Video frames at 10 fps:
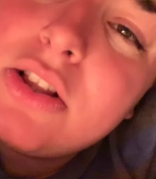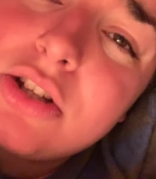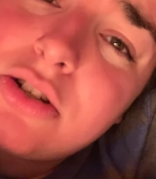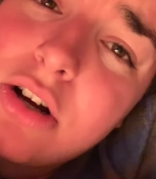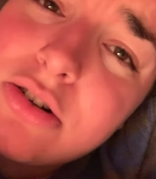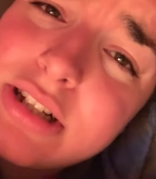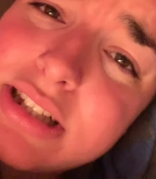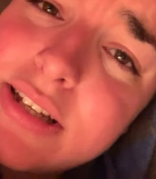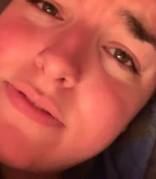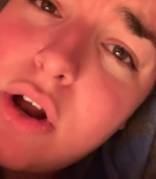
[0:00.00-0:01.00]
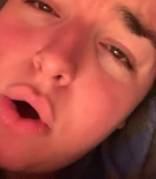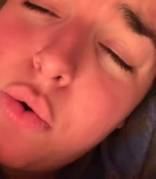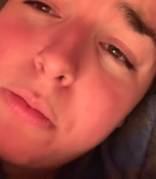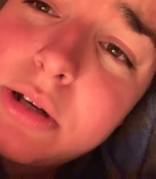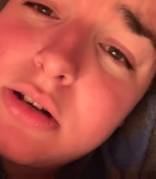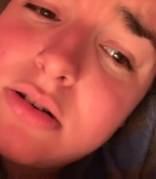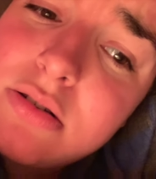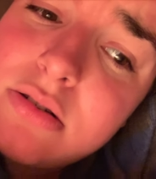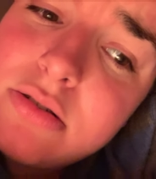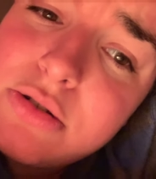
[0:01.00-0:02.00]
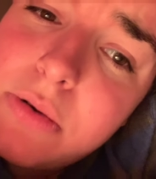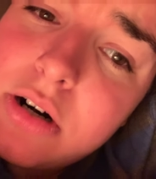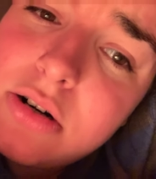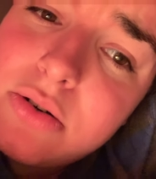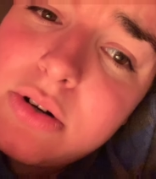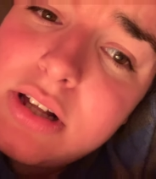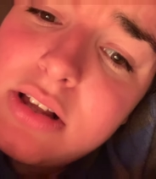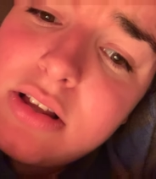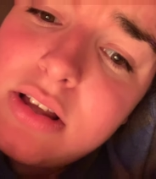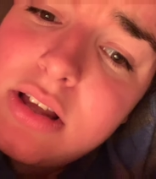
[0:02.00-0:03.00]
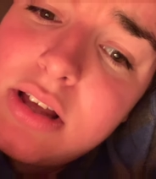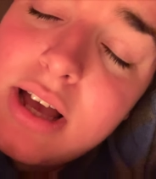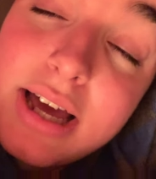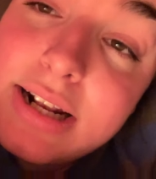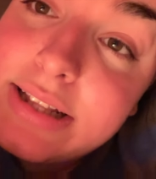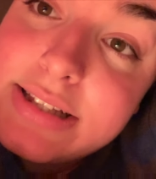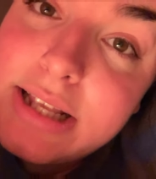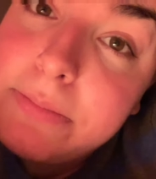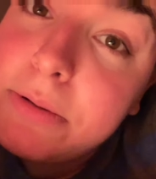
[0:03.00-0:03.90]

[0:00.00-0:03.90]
The doctor isn't even open tomorrow. And like, this has